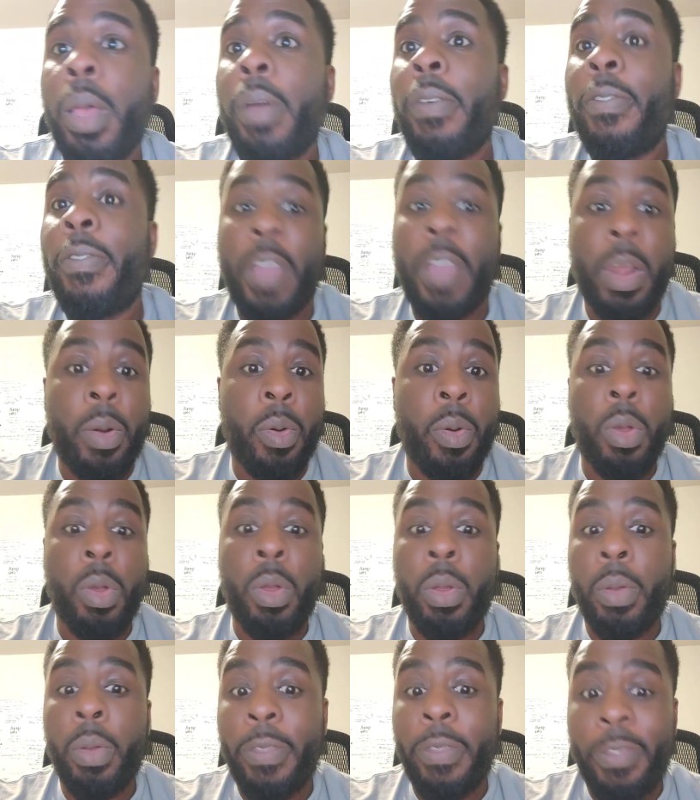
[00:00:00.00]

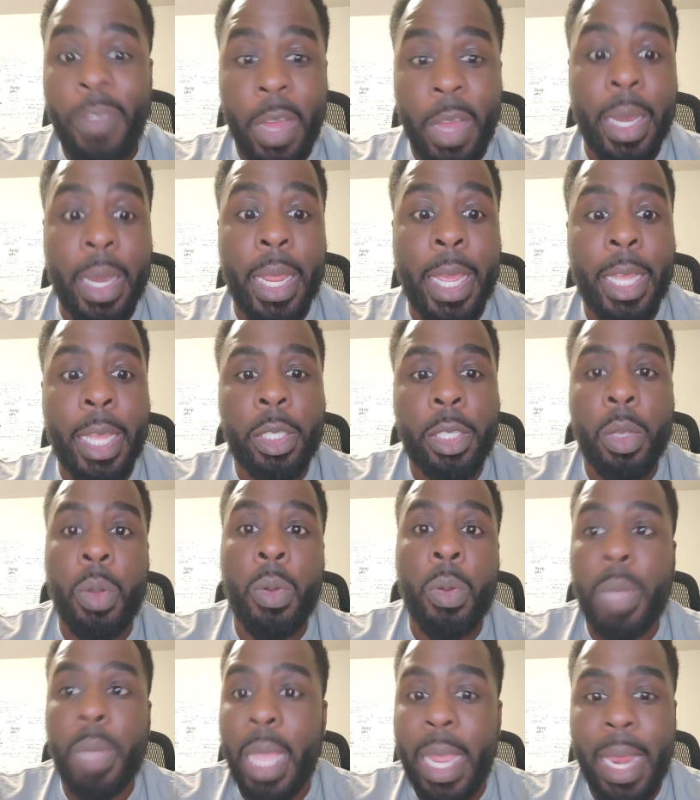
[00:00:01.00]
federal funding
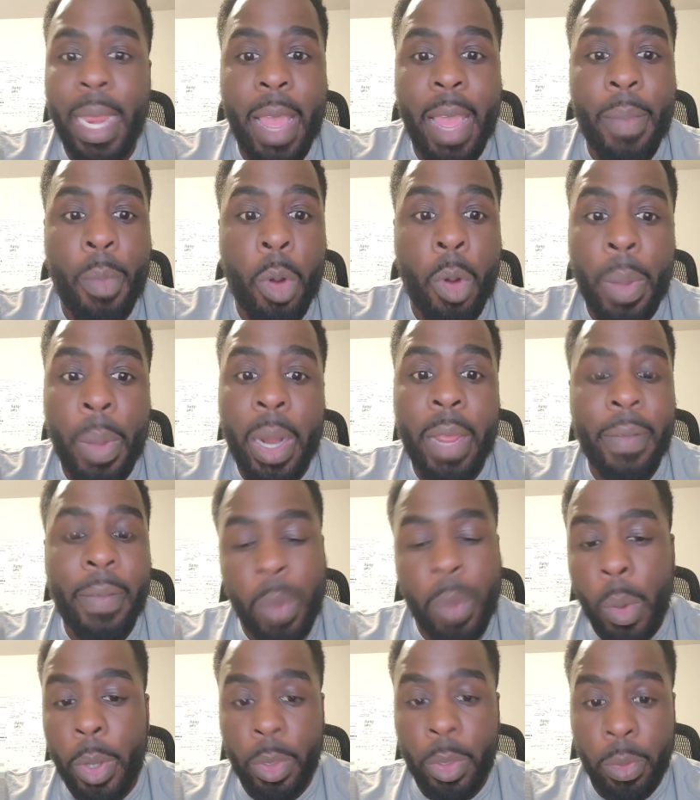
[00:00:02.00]
so they can have more money
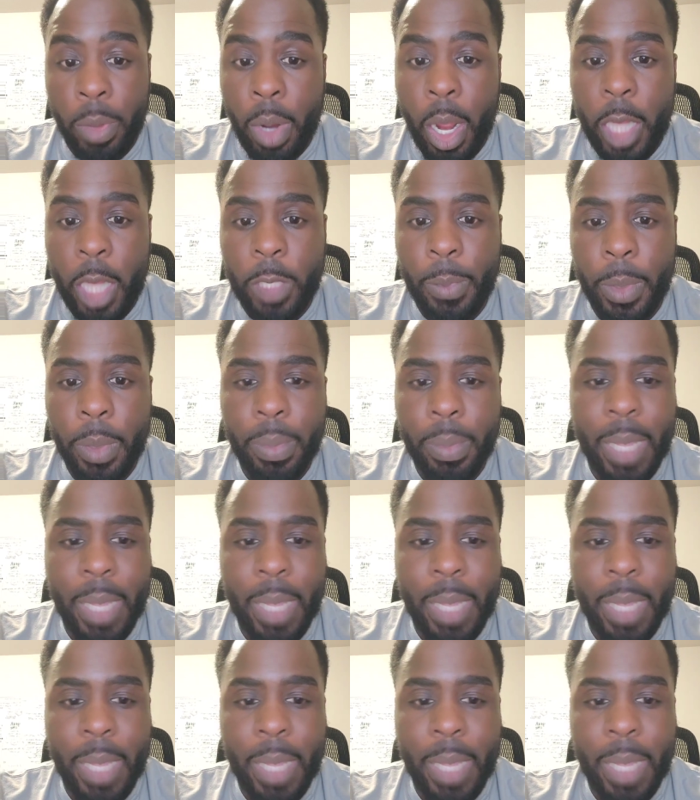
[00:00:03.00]
flowing through their hospital.